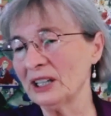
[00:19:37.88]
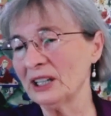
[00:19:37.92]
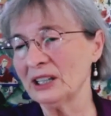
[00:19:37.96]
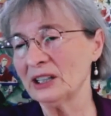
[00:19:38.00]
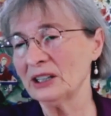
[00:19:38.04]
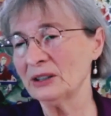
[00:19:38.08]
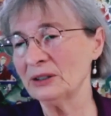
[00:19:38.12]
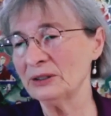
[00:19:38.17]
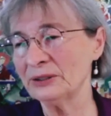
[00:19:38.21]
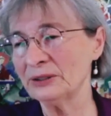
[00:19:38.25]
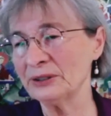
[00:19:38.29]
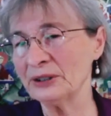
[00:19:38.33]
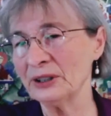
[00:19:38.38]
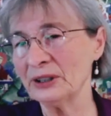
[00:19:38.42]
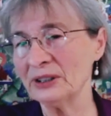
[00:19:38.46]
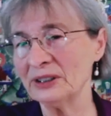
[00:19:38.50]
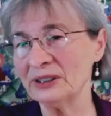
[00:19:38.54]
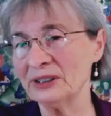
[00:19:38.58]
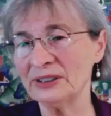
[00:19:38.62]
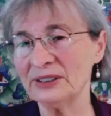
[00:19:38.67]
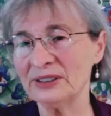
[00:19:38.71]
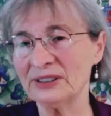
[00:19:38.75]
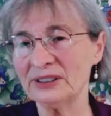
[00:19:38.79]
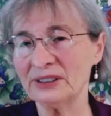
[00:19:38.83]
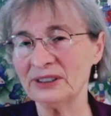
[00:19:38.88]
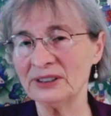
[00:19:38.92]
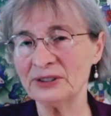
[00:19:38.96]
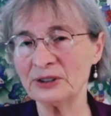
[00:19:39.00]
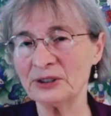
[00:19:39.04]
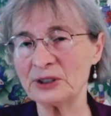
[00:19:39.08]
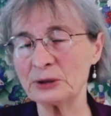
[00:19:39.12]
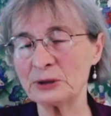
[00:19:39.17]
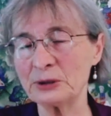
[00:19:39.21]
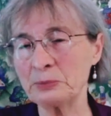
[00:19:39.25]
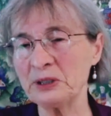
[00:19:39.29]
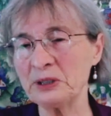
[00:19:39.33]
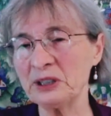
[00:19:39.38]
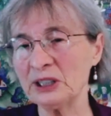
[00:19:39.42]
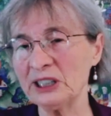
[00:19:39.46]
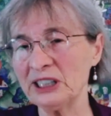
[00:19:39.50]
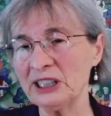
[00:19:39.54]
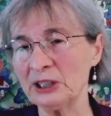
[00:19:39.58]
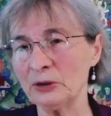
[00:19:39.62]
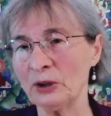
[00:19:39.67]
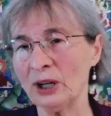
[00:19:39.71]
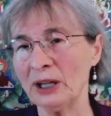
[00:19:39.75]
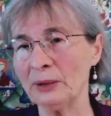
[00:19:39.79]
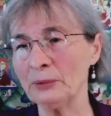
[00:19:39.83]
on the
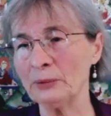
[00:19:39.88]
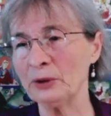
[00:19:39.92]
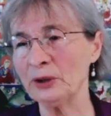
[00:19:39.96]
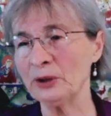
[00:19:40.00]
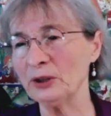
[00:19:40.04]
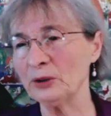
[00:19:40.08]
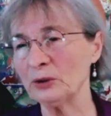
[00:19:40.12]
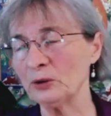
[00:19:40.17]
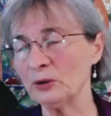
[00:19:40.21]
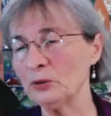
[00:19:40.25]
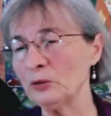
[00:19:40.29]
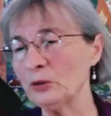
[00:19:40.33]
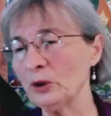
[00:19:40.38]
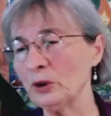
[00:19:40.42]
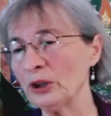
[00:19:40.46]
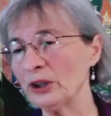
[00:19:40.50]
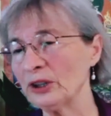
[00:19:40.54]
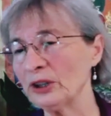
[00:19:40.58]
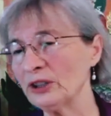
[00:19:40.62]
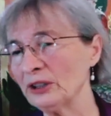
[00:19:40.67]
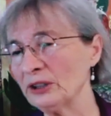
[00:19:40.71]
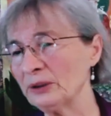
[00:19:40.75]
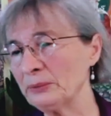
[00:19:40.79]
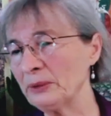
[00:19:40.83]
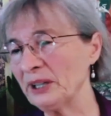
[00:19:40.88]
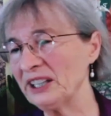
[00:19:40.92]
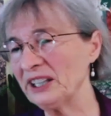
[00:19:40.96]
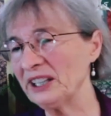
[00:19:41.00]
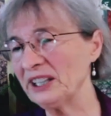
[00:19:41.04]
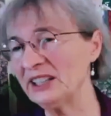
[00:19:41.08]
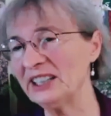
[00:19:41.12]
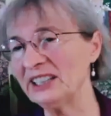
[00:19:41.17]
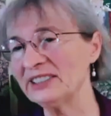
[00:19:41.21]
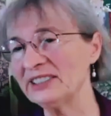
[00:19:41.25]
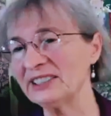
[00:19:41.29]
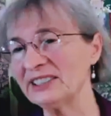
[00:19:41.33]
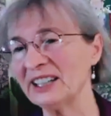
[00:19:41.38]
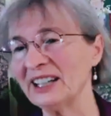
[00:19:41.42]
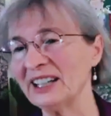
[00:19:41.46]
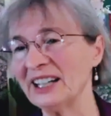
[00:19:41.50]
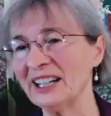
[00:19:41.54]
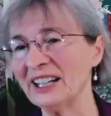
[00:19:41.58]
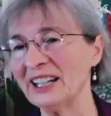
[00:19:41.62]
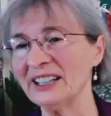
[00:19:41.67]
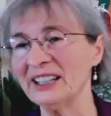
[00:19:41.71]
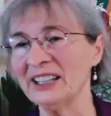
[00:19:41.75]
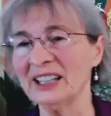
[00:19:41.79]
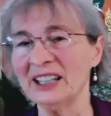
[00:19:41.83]
spirit, or I'm going to work on my
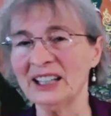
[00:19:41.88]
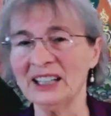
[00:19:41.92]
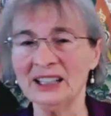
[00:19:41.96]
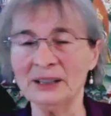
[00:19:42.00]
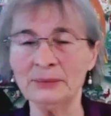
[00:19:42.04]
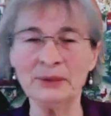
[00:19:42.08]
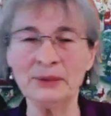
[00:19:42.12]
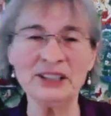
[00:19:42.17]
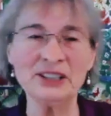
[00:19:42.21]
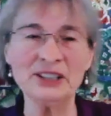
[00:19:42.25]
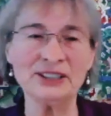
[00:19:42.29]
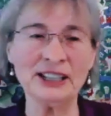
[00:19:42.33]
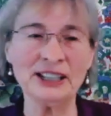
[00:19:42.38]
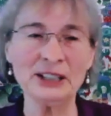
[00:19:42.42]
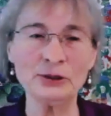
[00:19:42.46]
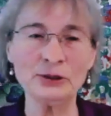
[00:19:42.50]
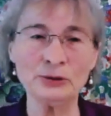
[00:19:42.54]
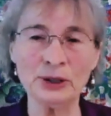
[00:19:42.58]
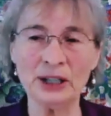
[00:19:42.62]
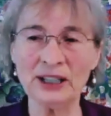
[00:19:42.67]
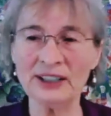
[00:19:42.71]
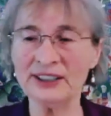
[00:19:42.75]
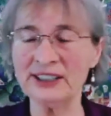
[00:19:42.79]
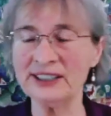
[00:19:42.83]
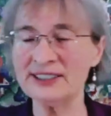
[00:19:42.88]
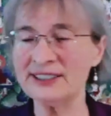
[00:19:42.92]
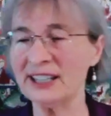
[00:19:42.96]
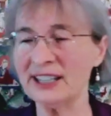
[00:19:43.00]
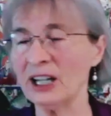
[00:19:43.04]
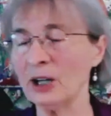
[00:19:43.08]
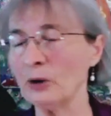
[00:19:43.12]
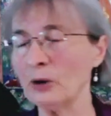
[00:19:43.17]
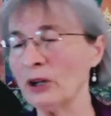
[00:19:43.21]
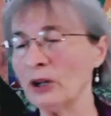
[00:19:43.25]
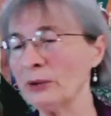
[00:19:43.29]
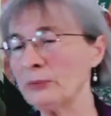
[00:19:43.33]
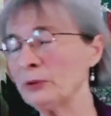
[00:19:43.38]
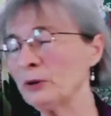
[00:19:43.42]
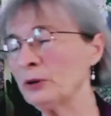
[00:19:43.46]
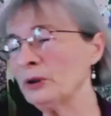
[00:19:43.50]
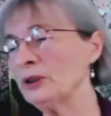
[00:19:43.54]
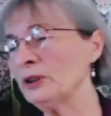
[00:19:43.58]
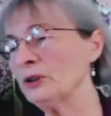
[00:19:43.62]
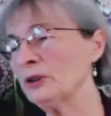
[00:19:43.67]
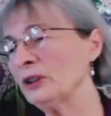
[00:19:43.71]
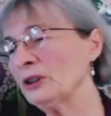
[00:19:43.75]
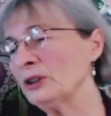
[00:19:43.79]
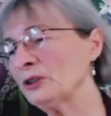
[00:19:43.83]
desire, my sexual desire, or I'm
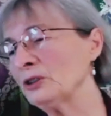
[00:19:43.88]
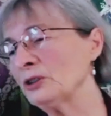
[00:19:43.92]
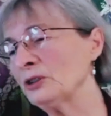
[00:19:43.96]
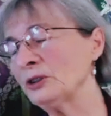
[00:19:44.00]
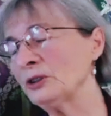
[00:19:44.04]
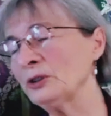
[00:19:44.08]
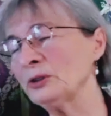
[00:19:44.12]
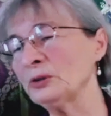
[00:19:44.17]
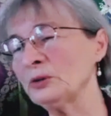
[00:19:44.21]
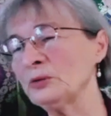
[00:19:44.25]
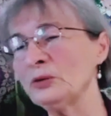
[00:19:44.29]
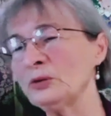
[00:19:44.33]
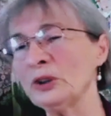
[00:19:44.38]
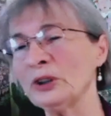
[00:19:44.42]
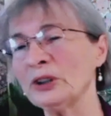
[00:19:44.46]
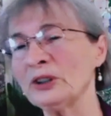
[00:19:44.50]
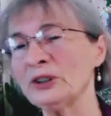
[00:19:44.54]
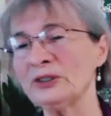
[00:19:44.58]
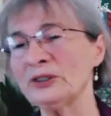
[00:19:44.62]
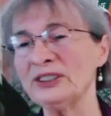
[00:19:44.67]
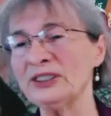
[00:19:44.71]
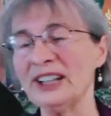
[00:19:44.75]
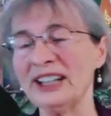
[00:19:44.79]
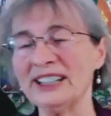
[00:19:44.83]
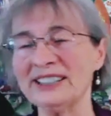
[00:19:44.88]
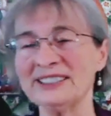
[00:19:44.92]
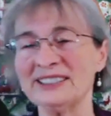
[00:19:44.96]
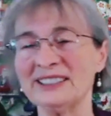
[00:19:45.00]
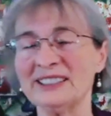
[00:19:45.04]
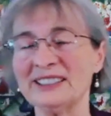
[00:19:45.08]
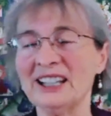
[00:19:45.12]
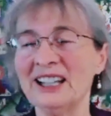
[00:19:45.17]
not going to work on this.